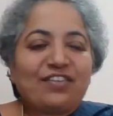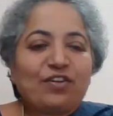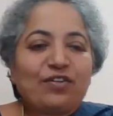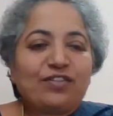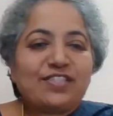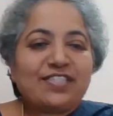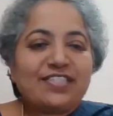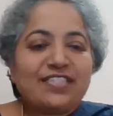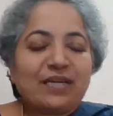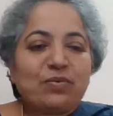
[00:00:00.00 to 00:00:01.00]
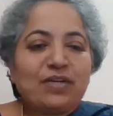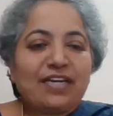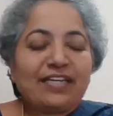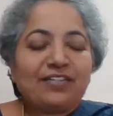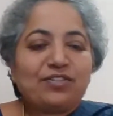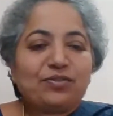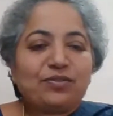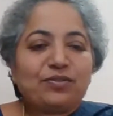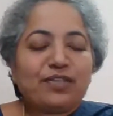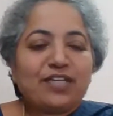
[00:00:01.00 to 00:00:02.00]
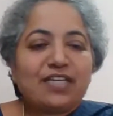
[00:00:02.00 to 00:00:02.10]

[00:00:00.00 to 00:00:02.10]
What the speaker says: the onset, I would like to